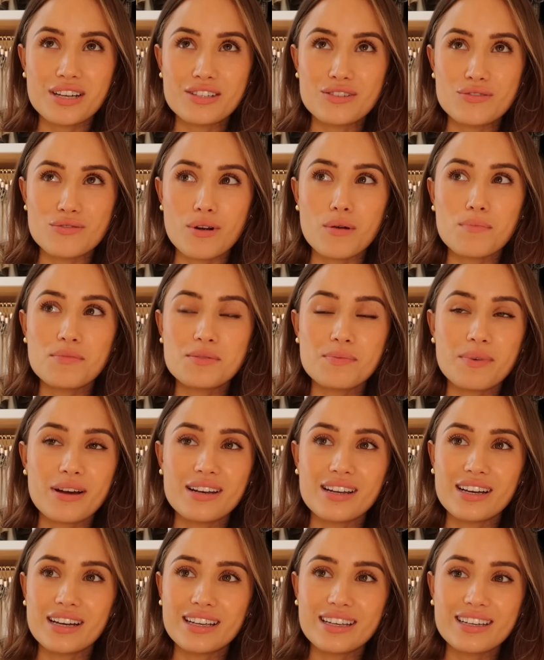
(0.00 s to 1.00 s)
has dropped
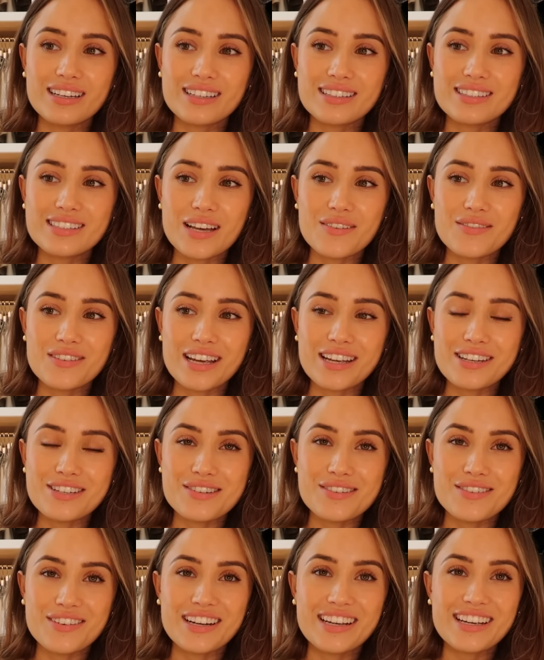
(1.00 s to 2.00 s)
by like 7-8
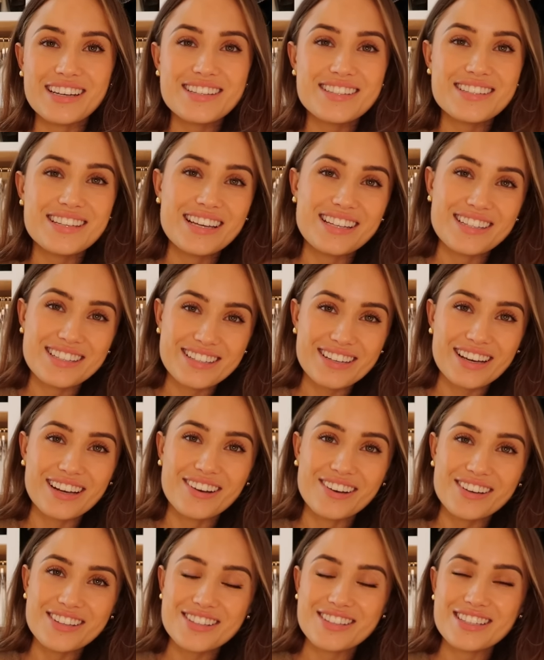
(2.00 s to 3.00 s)
degrees since I
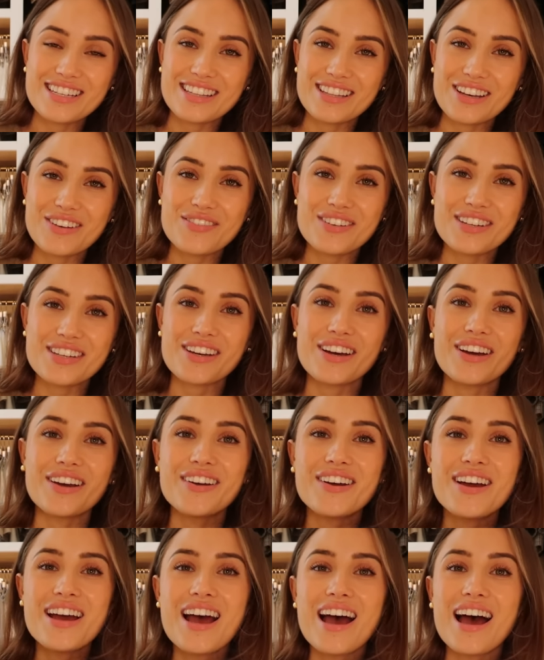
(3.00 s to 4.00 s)
last did that
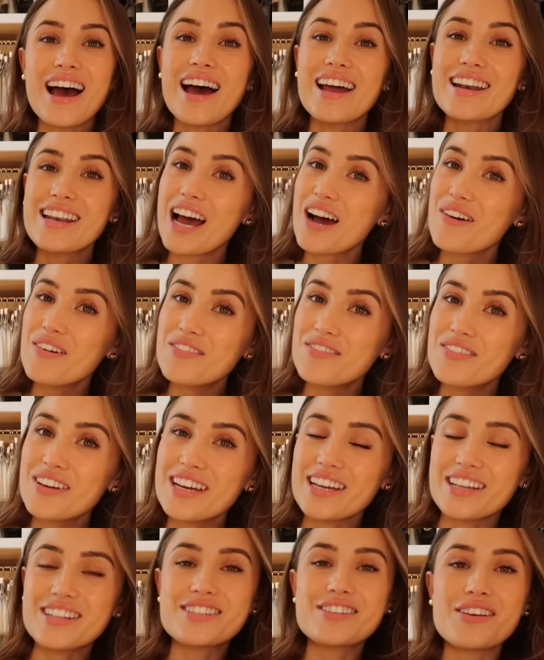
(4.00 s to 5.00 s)
video. And now it
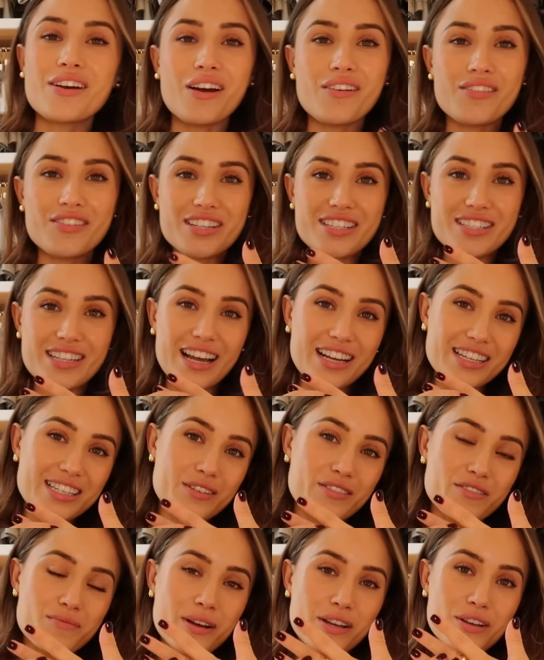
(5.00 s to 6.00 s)
fits. So I've just stacked
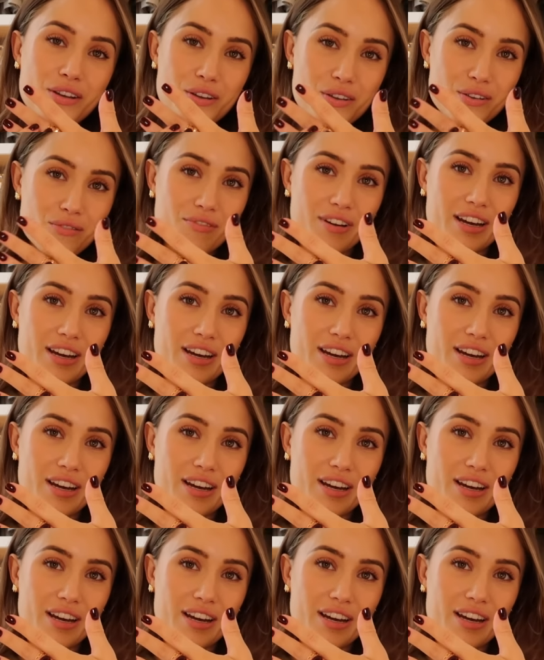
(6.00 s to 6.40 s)
it with my new